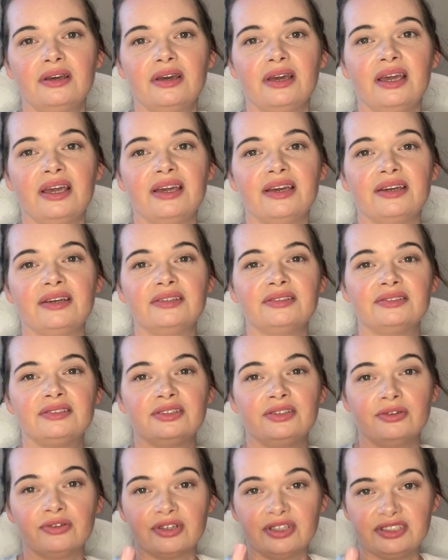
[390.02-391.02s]
and
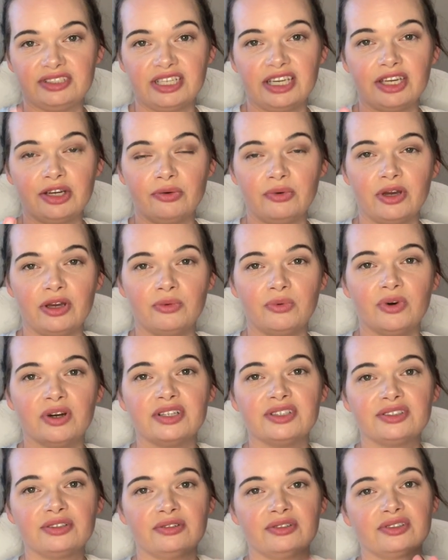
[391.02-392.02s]
you're going to take away
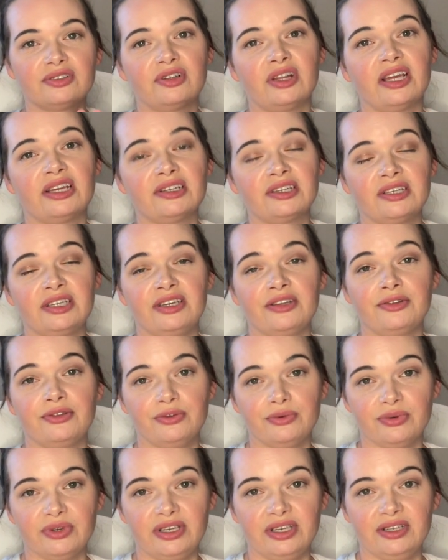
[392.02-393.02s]
1, so it's going to get
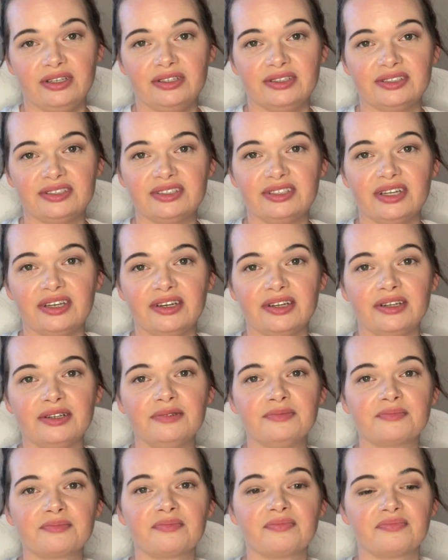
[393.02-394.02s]
3 instead.
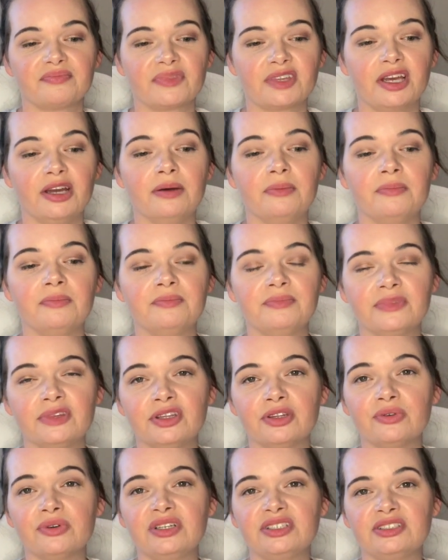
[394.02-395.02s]

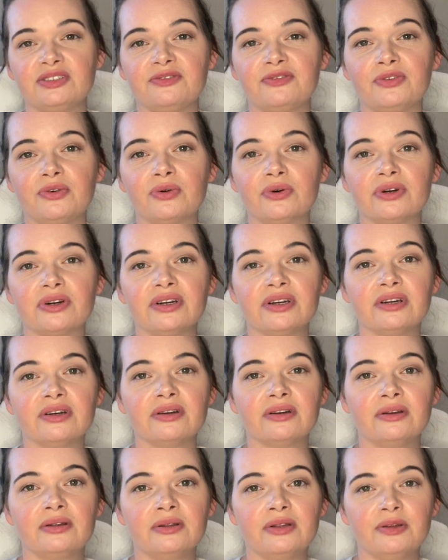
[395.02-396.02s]
The reason
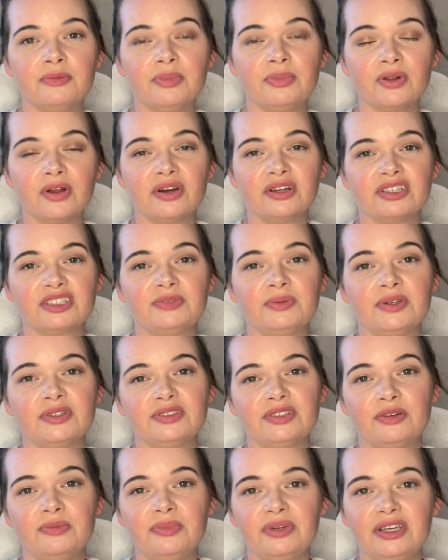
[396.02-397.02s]
for the blonde
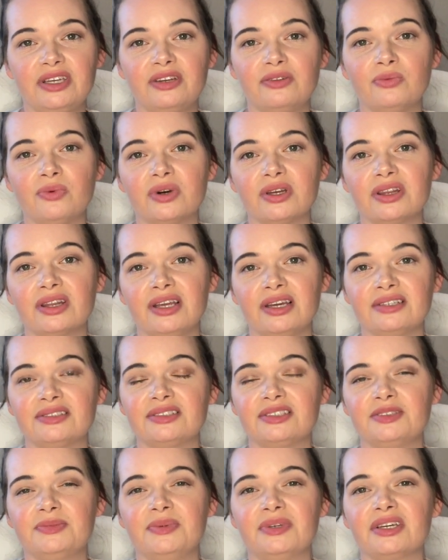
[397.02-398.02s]
espresso being 1 less
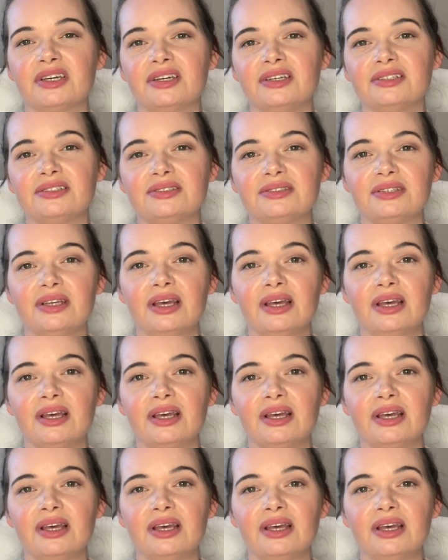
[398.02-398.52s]
is because